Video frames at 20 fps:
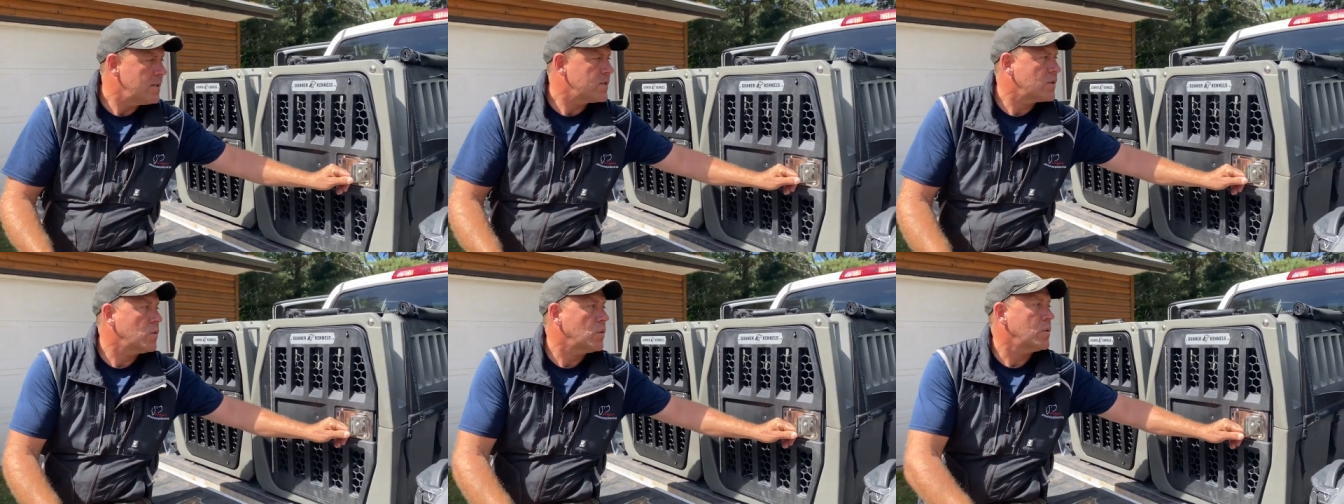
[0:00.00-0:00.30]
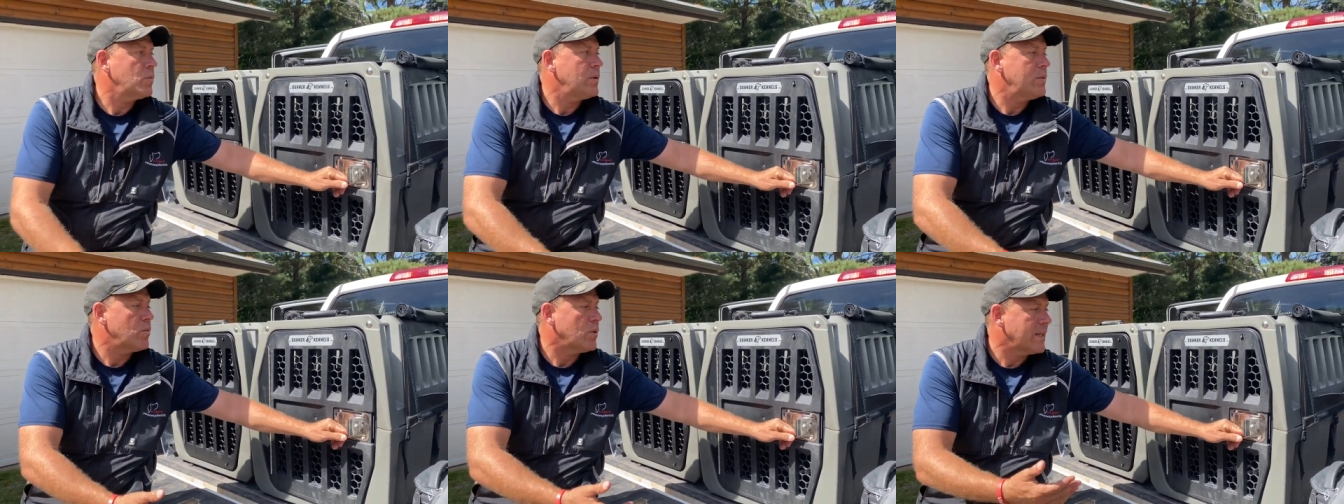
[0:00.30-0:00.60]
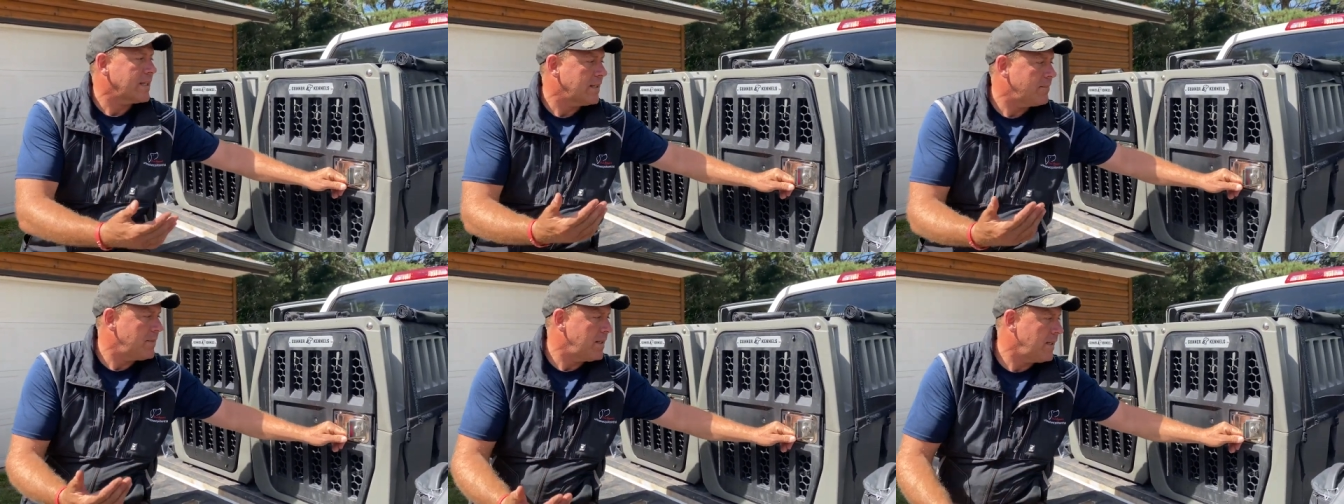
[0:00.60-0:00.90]
So when we
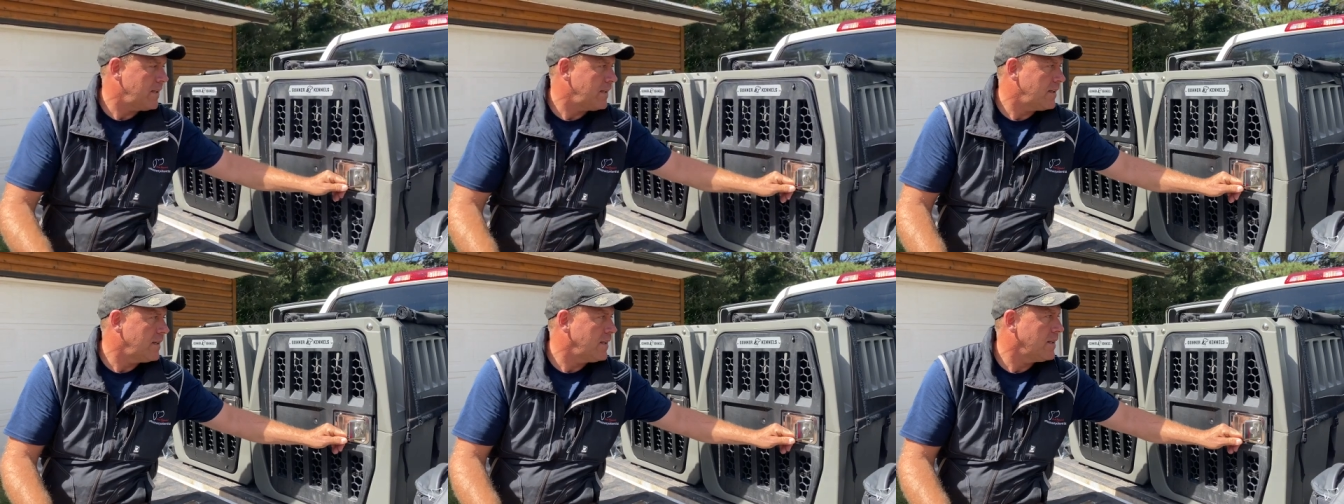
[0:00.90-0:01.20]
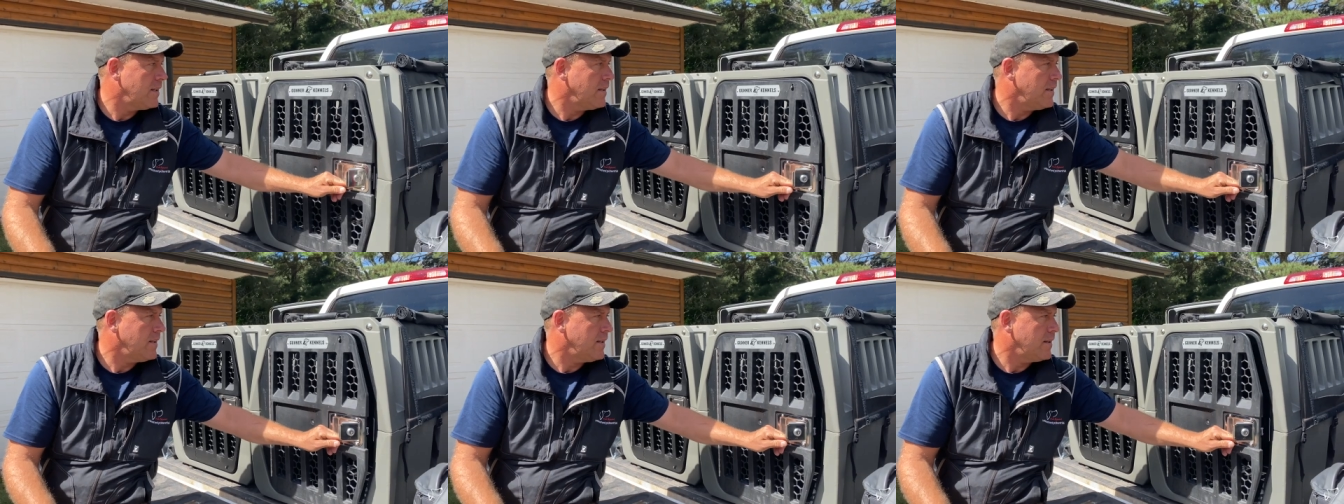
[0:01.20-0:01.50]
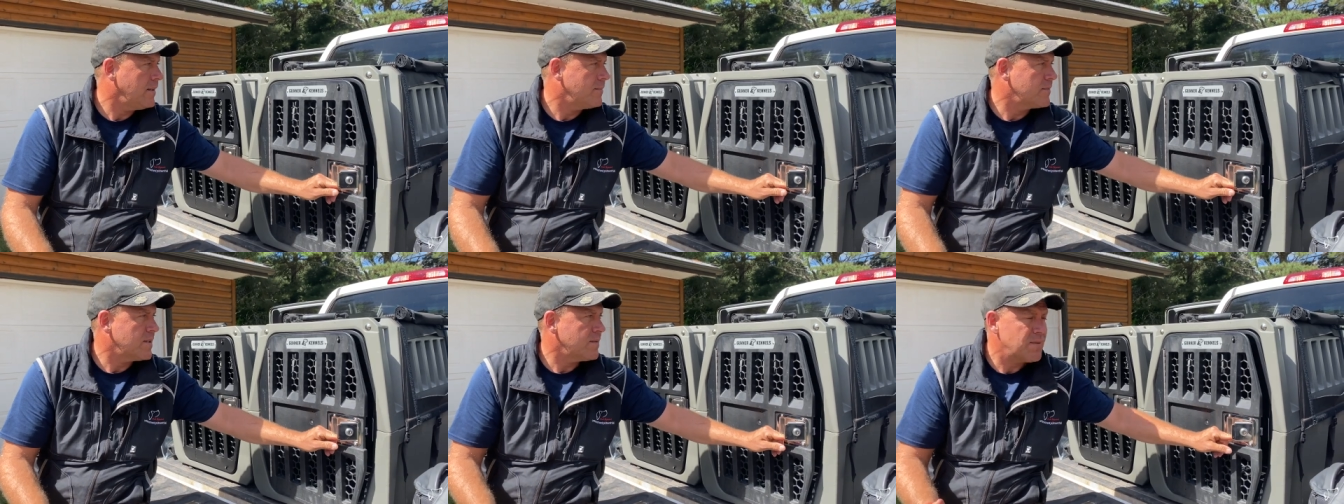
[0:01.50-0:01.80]
bring them in,
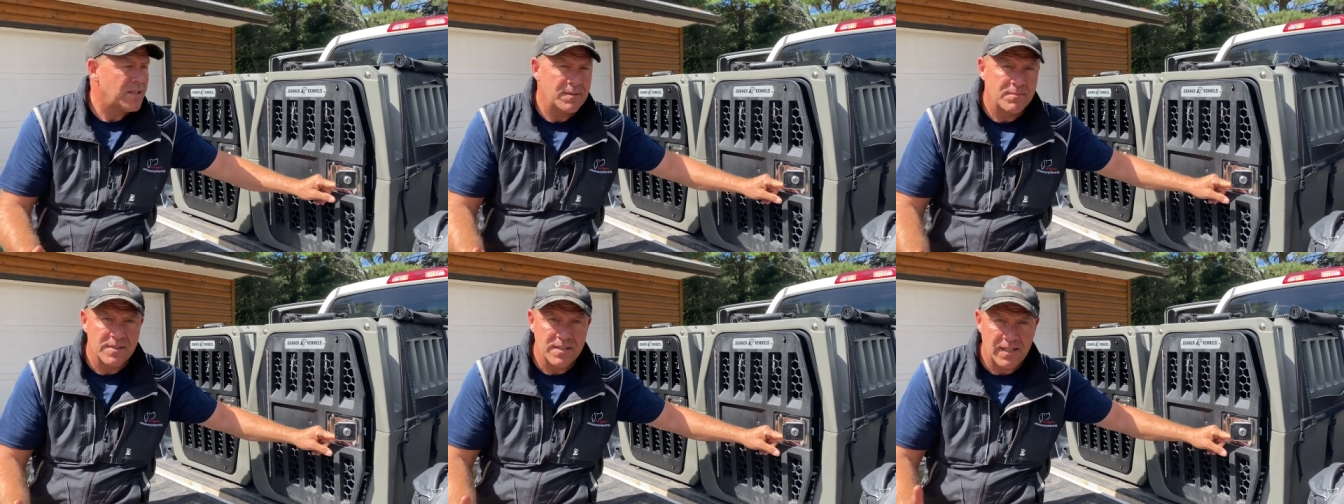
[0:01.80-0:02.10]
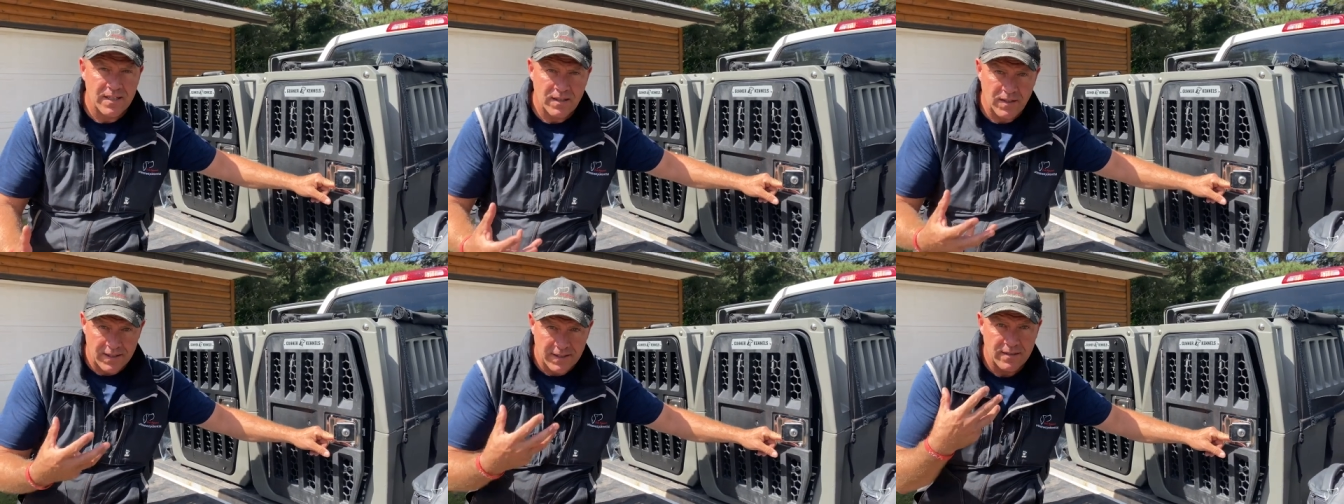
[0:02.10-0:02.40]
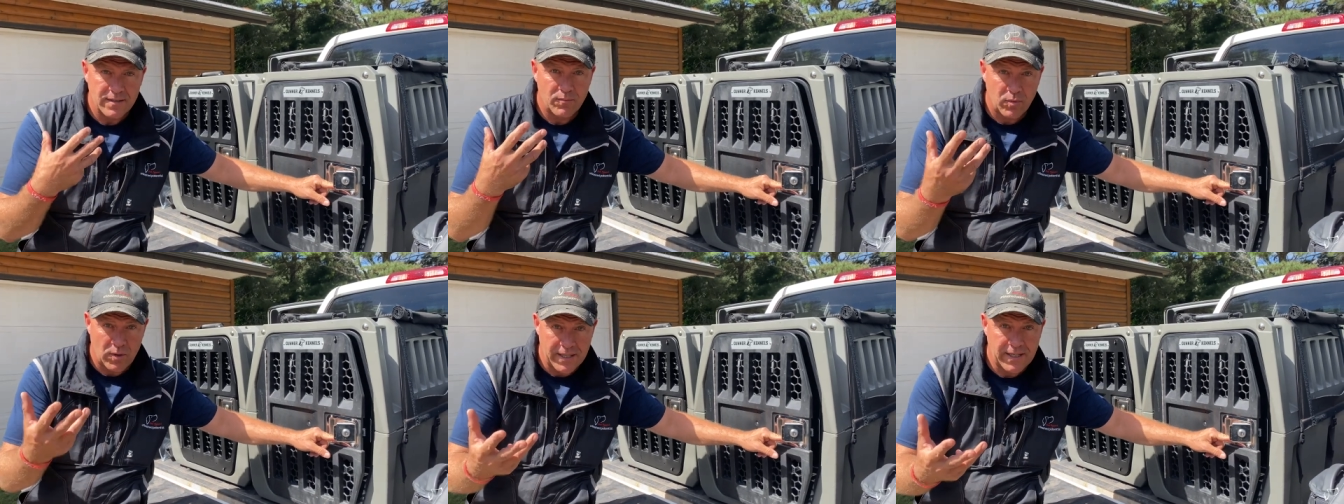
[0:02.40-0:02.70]
um, sometimes they
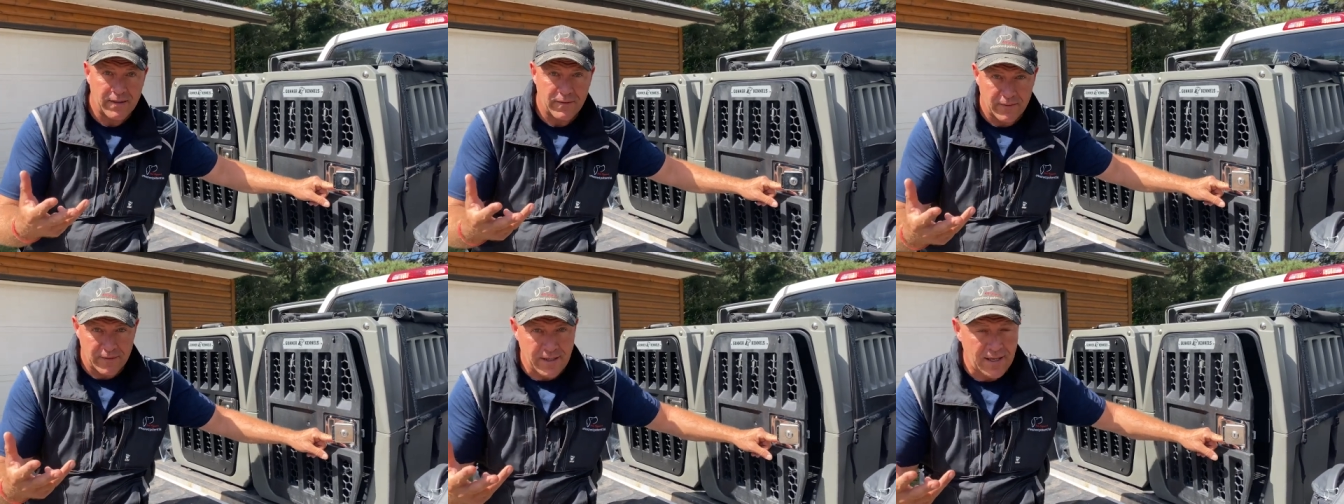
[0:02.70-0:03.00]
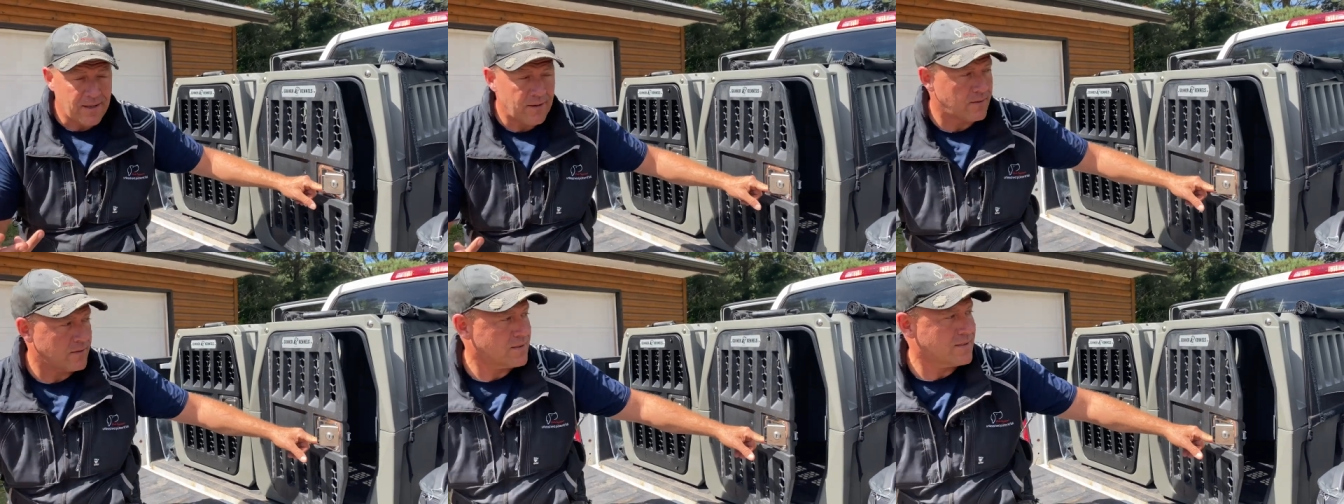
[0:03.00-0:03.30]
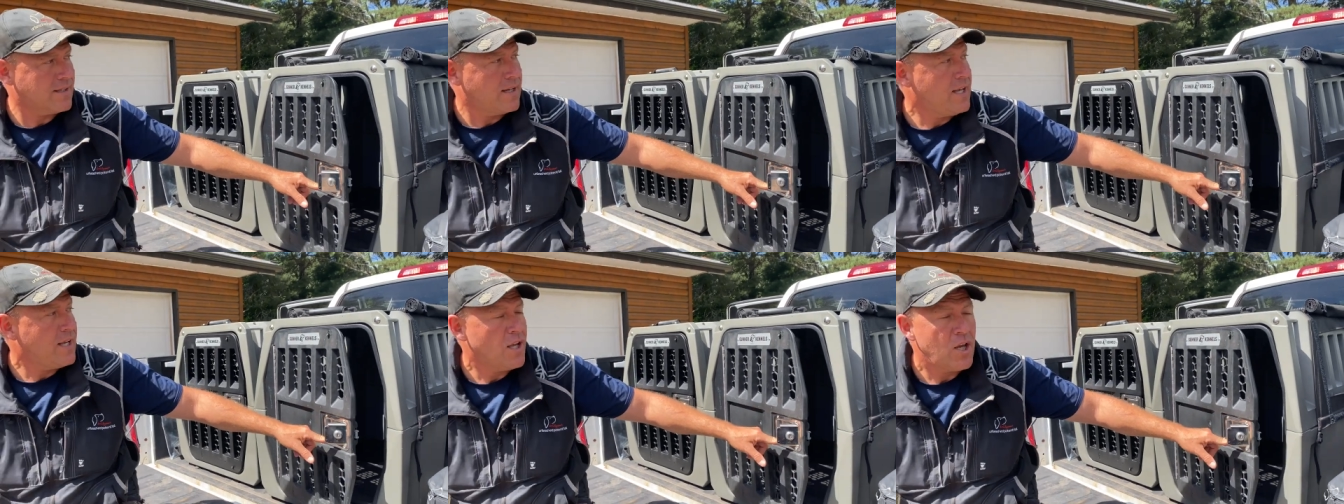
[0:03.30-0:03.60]
like to break out of kennels.